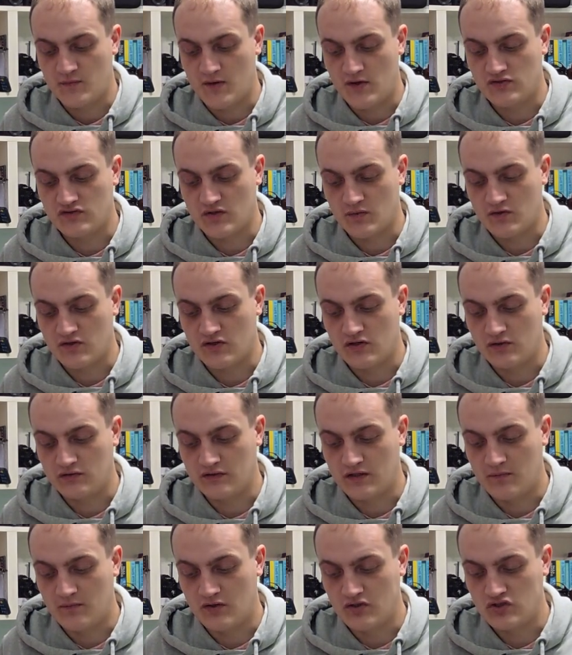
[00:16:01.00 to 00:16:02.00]
be honest, I wasn't holding
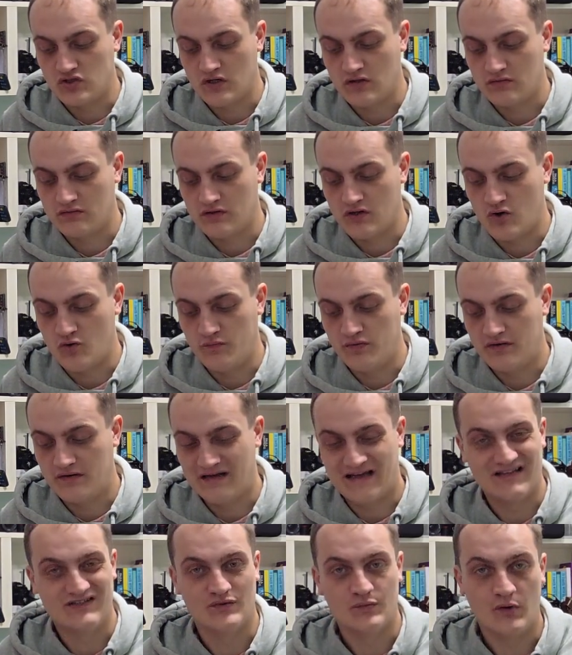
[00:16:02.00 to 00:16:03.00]
that much hope
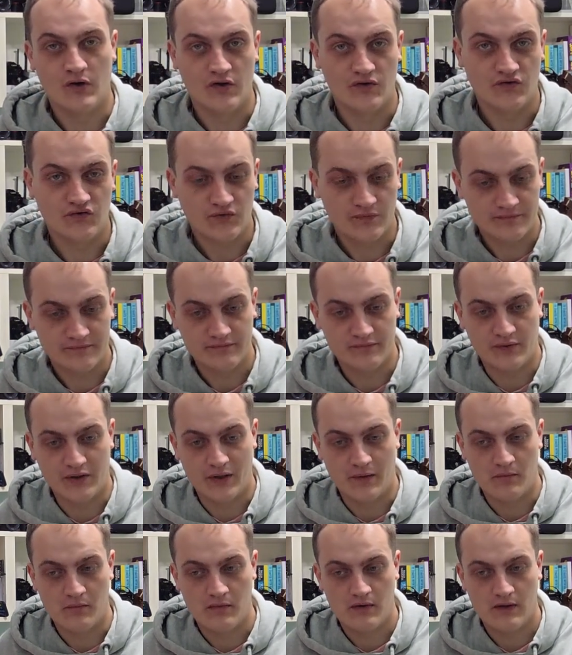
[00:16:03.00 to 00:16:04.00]
as it was, but
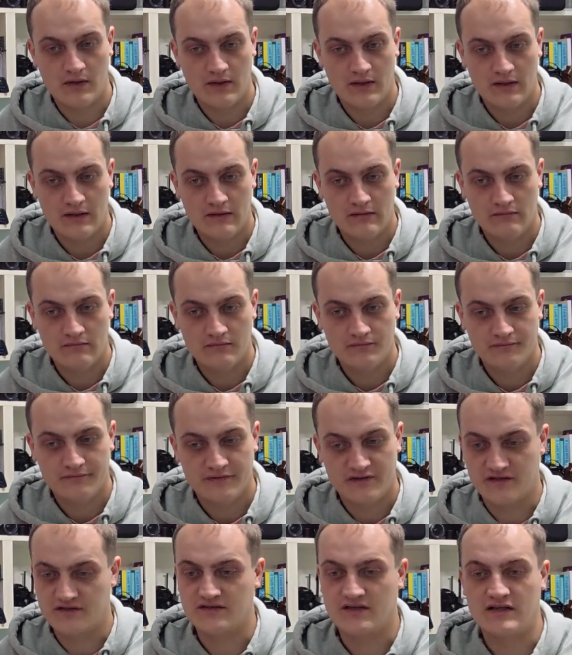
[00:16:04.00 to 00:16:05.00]

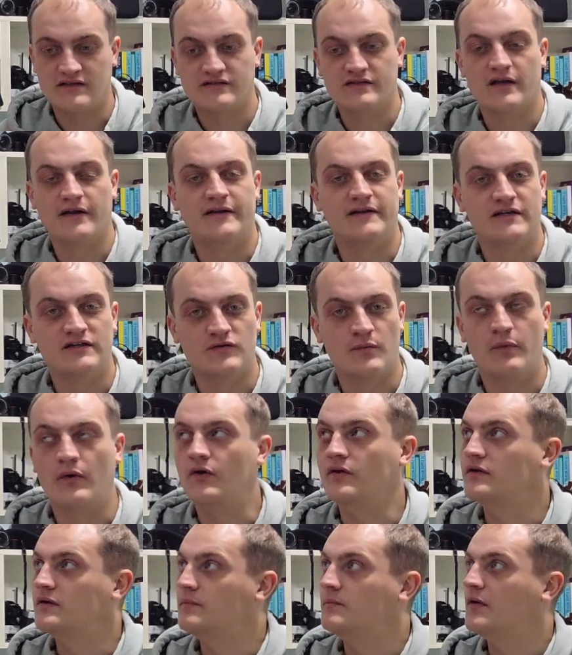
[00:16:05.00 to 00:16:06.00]
like I said, slightly
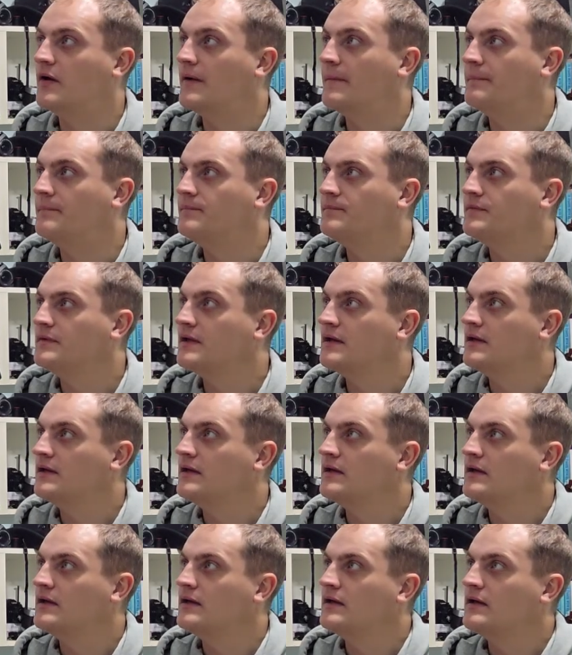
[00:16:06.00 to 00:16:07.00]
disappointing, but
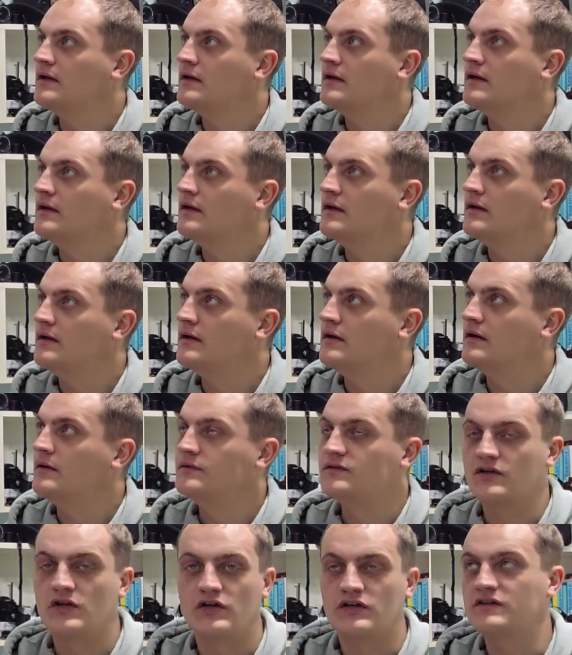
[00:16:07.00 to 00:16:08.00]
it was a good